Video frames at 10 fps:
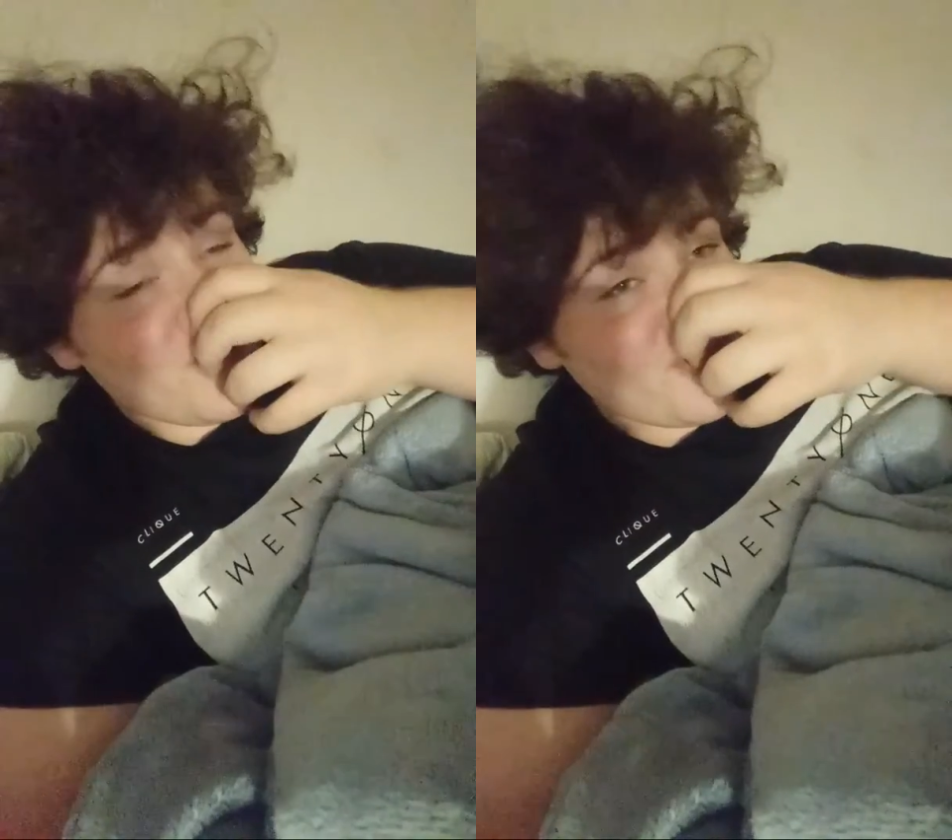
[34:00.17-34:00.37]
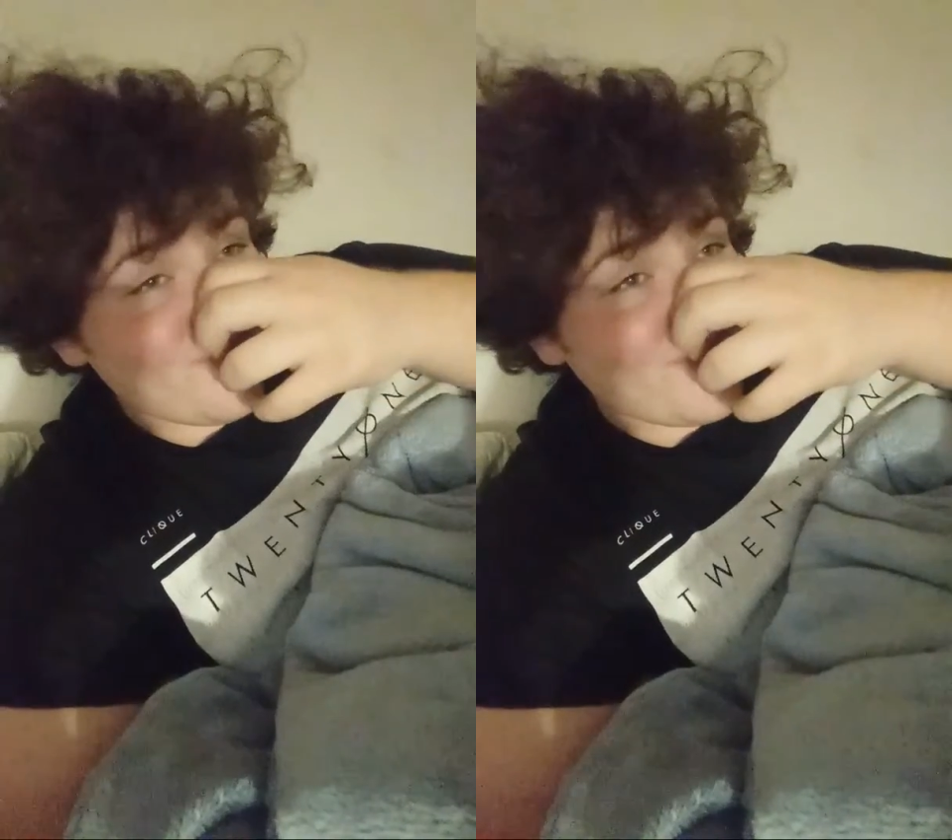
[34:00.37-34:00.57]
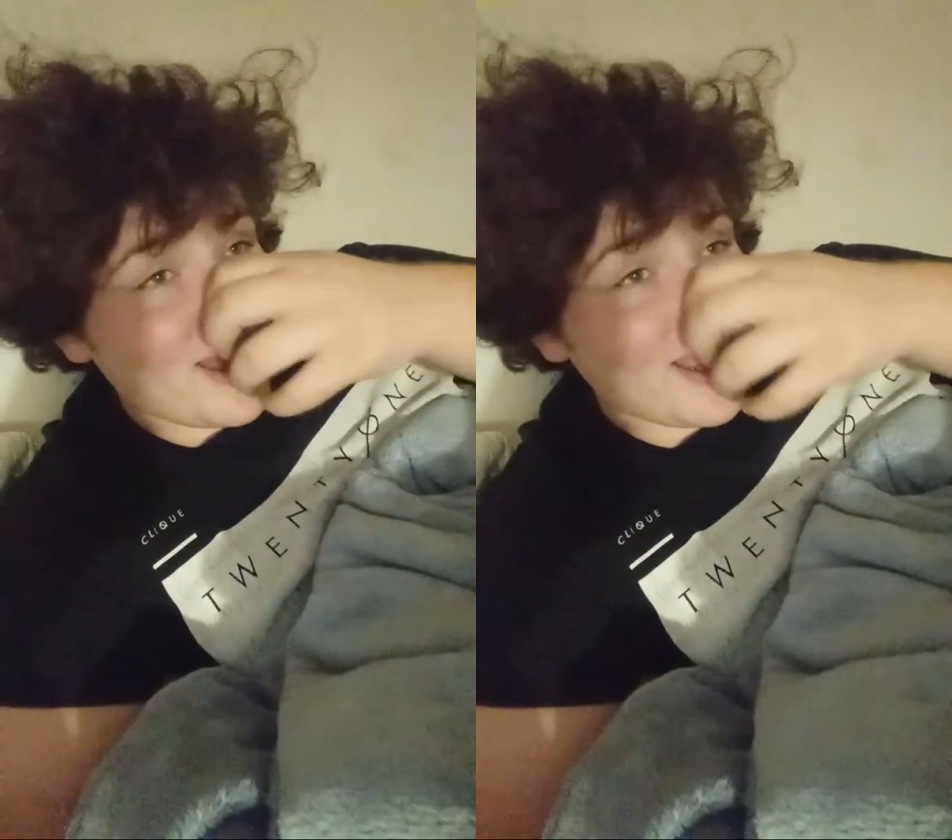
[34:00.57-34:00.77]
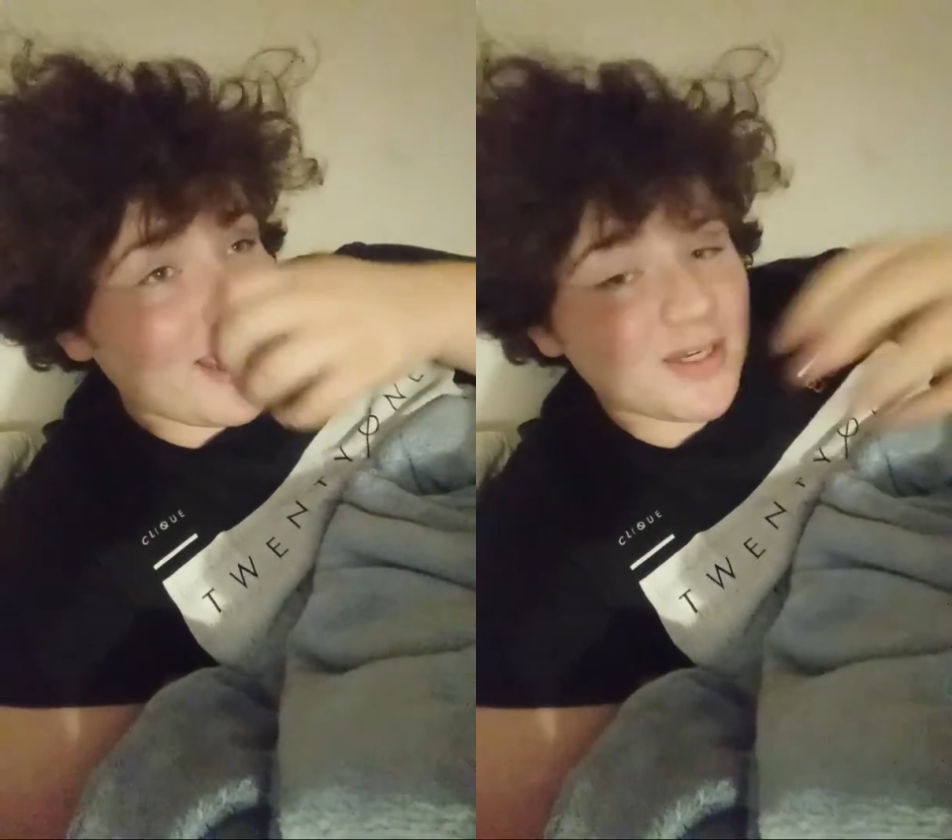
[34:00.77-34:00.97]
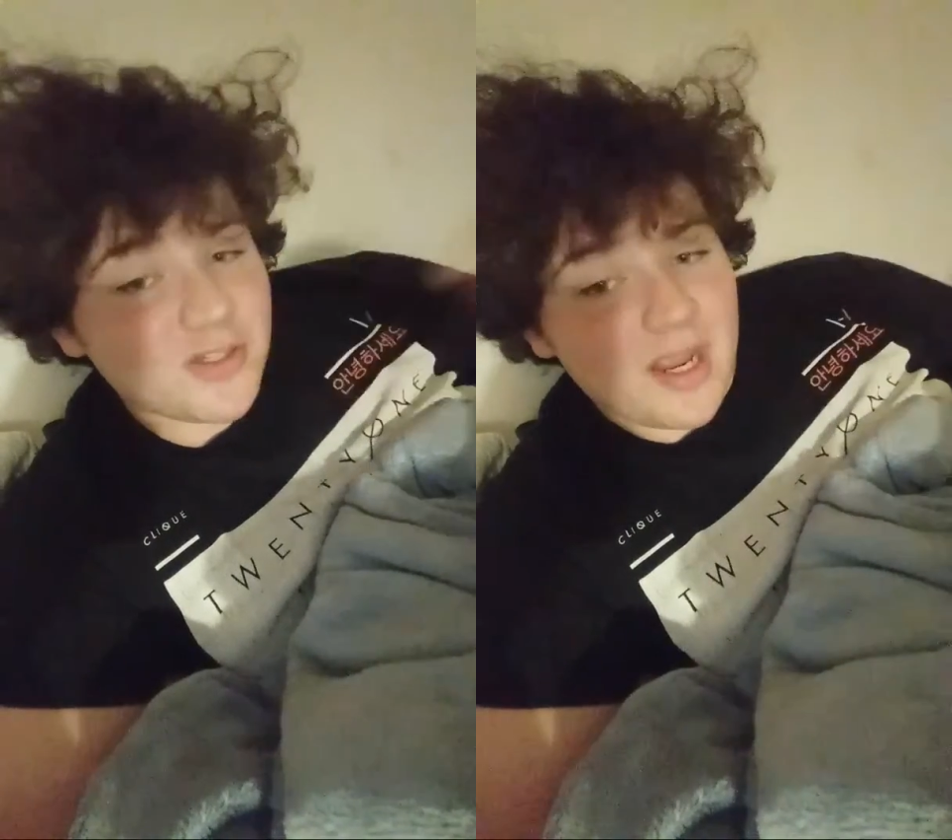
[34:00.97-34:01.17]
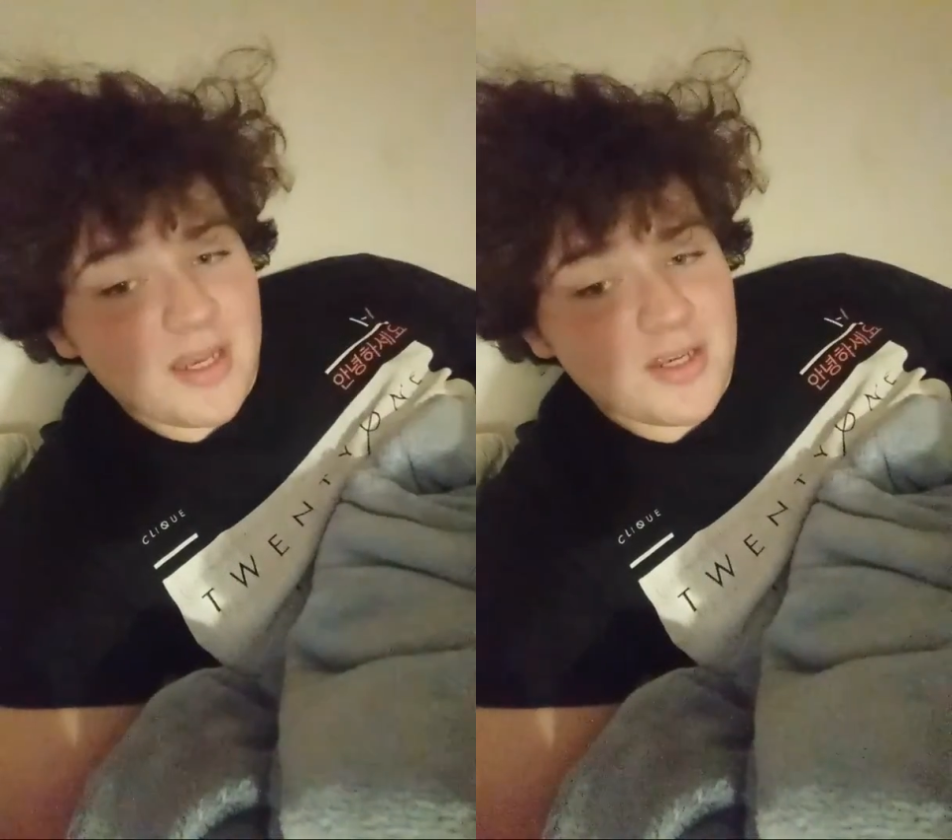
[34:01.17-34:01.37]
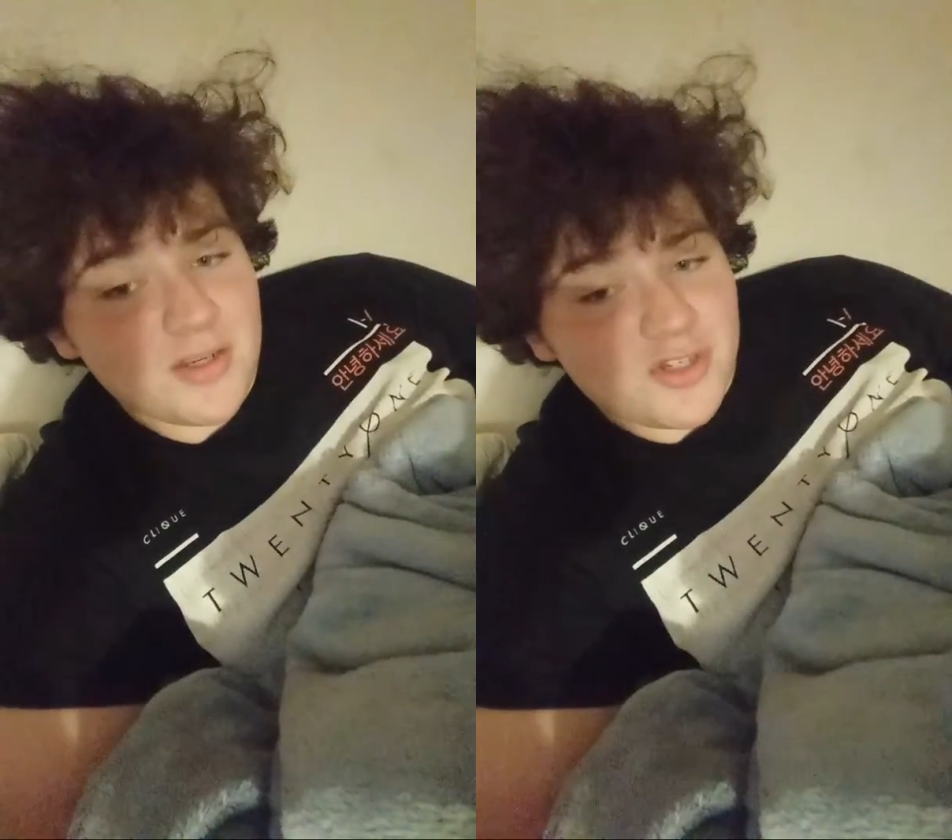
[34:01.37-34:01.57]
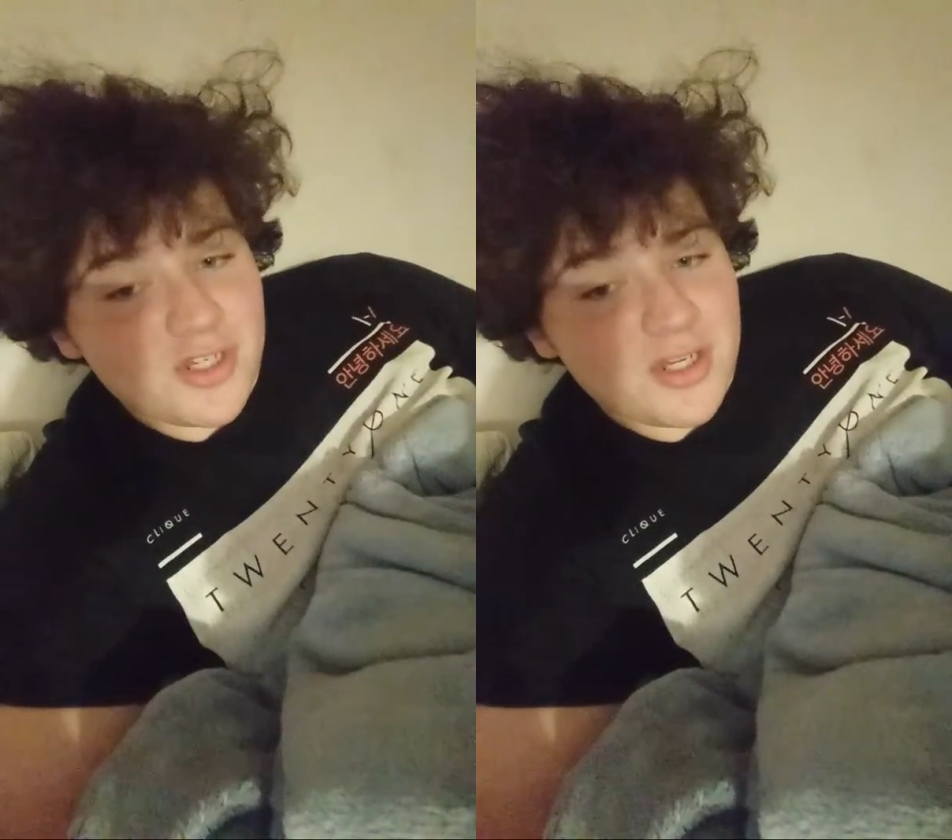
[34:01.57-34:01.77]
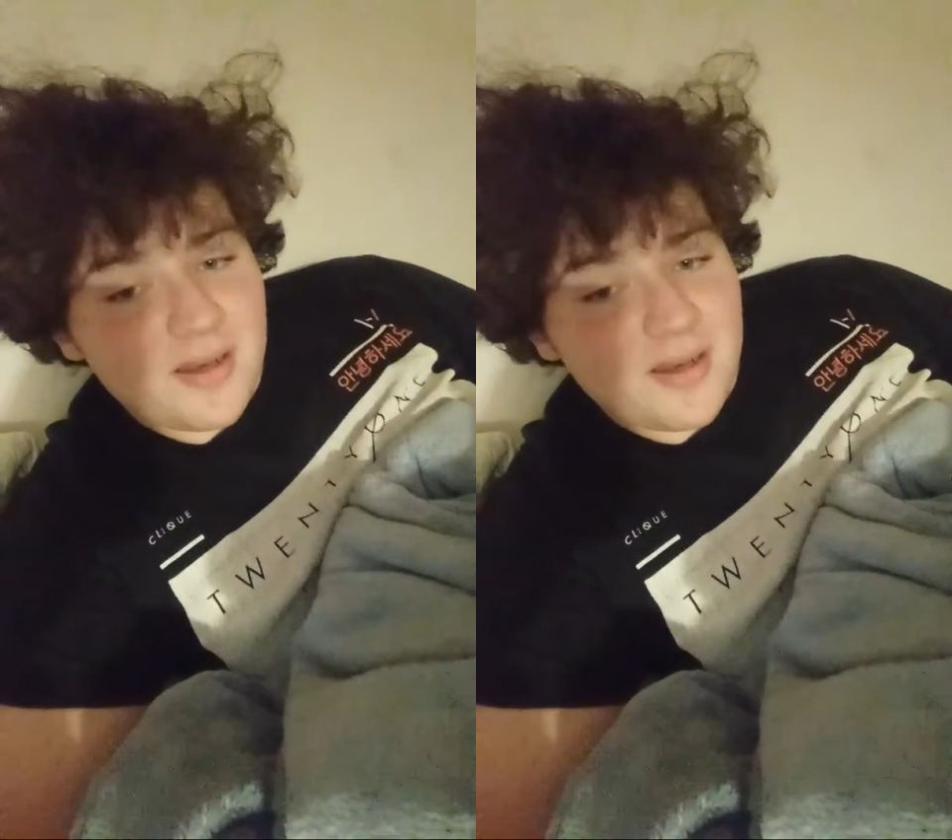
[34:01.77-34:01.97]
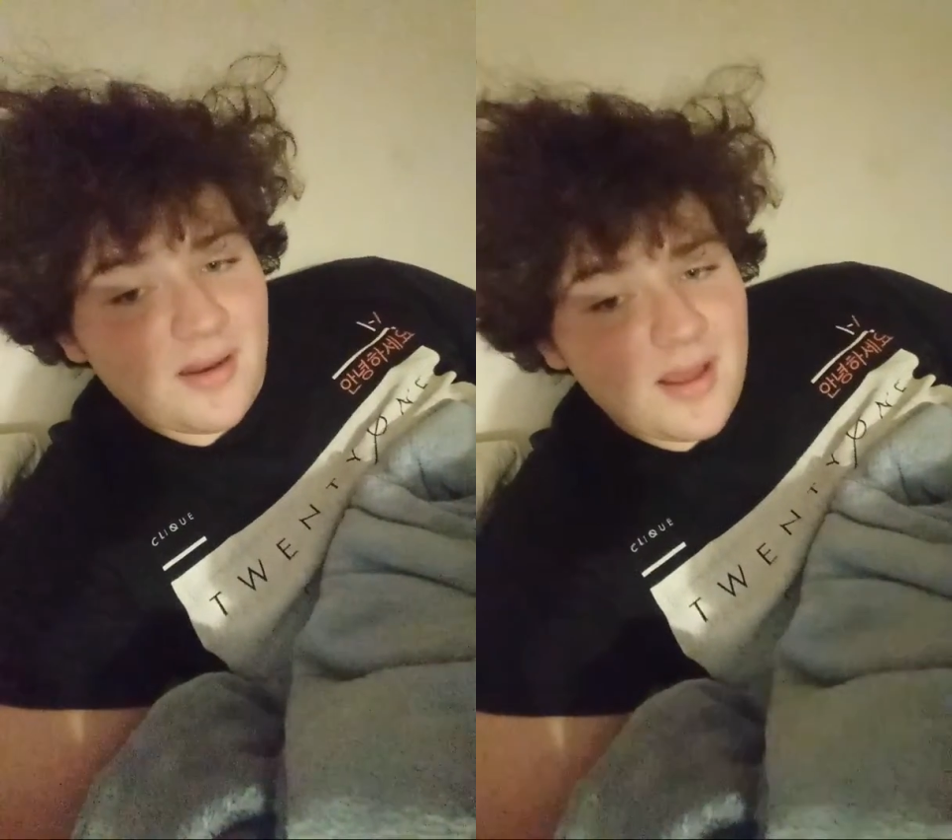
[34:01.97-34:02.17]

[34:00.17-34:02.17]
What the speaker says: to Vine to try and do shit.